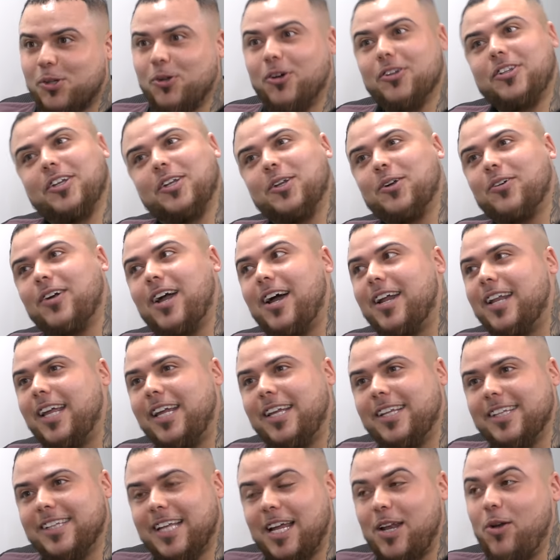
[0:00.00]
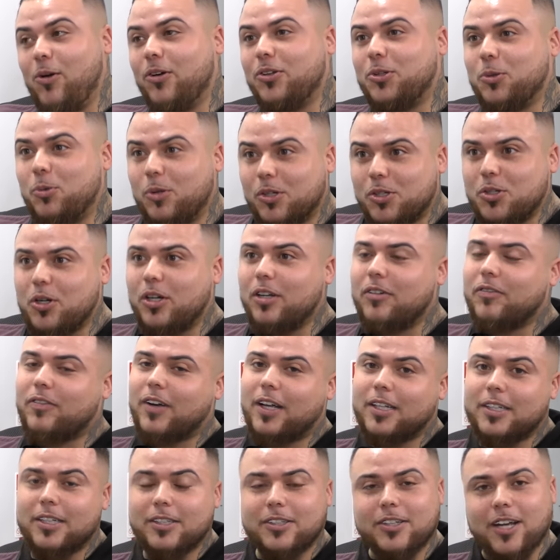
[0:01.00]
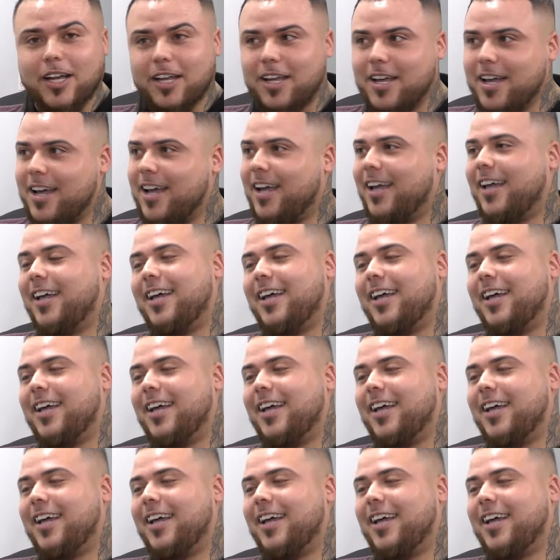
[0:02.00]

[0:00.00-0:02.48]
was locked in the ground. They, they locked all the Tottenham fans inside.